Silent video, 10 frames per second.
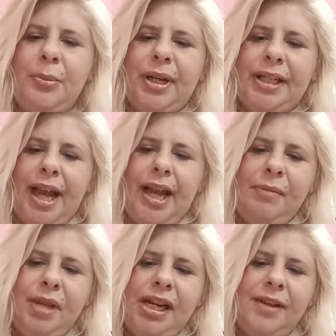But
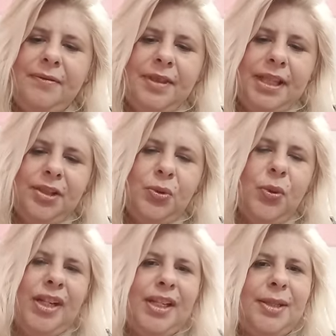I believe this
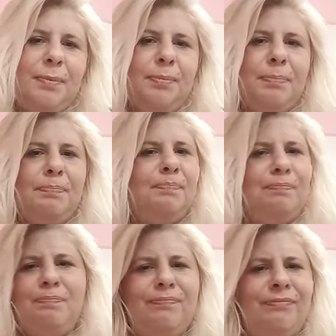one is so
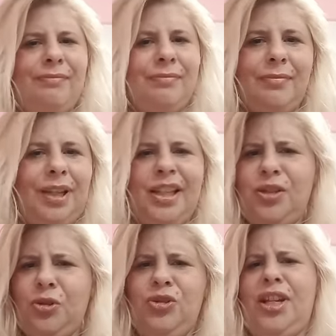
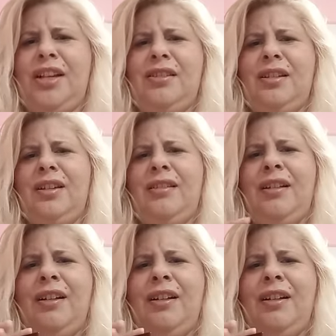sexy.